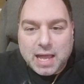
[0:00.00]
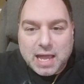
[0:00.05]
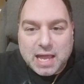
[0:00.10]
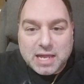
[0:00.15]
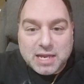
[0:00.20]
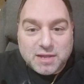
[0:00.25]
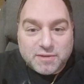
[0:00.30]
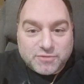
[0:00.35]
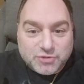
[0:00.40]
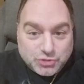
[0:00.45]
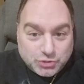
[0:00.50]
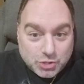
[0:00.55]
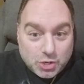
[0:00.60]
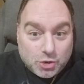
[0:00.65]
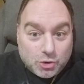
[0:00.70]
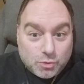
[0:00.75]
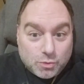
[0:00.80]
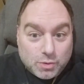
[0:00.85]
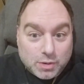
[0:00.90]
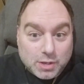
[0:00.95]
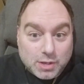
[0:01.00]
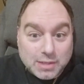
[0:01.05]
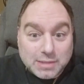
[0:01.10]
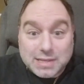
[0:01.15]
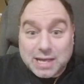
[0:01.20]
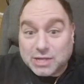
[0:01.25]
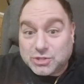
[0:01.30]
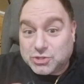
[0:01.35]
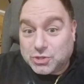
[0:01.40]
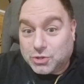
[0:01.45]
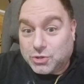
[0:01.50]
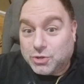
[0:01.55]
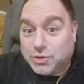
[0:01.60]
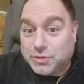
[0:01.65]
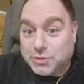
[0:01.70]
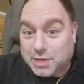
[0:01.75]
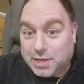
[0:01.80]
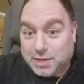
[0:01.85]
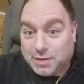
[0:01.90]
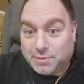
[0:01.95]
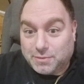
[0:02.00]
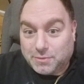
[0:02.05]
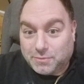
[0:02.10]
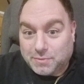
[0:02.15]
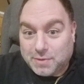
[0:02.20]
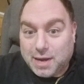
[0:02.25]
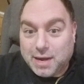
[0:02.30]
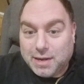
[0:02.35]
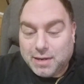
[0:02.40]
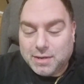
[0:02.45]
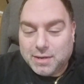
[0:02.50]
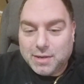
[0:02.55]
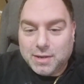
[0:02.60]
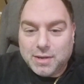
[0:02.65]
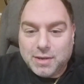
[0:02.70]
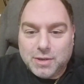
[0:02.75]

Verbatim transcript: And if so, that's a good thing, right?